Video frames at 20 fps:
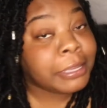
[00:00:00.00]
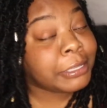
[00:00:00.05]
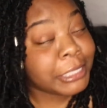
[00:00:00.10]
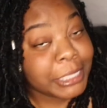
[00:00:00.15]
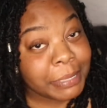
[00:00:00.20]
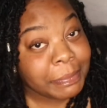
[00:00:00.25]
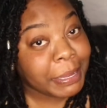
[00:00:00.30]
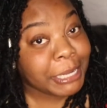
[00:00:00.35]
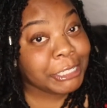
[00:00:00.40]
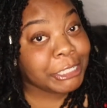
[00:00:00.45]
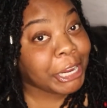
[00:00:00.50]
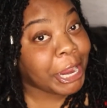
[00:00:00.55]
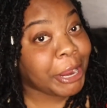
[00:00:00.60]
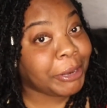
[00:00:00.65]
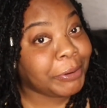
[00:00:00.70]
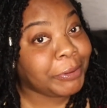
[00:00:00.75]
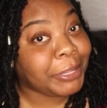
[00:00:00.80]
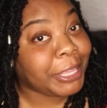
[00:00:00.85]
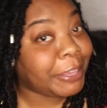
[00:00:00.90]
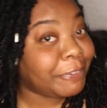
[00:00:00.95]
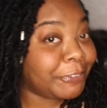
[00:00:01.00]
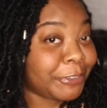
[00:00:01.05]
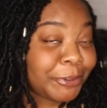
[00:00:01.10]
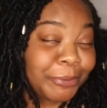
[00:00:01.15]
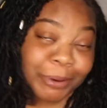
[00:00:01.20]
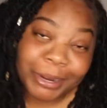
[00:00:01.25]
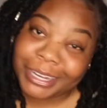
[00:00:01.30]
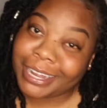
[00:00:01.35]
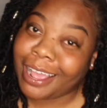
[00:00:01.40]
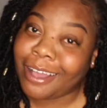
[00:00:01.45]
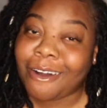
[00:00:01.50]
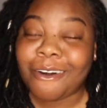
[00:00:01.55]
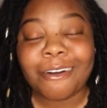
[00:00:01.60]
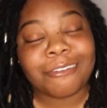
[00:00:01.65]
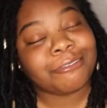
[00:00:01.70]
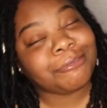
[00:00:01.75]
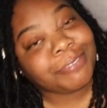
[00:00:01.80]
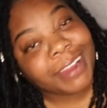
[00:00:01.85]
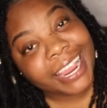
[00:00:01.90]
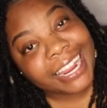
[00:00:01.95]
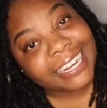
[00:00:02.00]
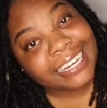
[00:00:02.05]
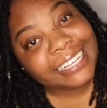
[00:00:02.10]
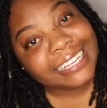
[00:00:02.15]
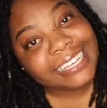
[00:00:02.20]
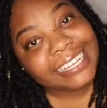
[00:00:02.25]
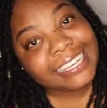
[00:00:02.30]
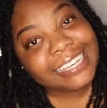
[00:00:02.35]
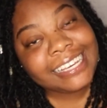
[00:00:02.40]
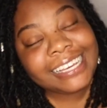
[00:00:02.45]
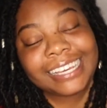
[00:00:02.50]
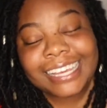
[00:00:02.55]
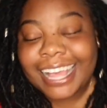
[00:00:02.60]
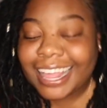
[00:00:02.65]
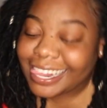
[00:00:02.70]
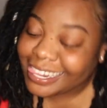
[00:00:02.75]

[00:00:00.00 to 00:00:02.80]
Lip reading: to my channel if you are not already.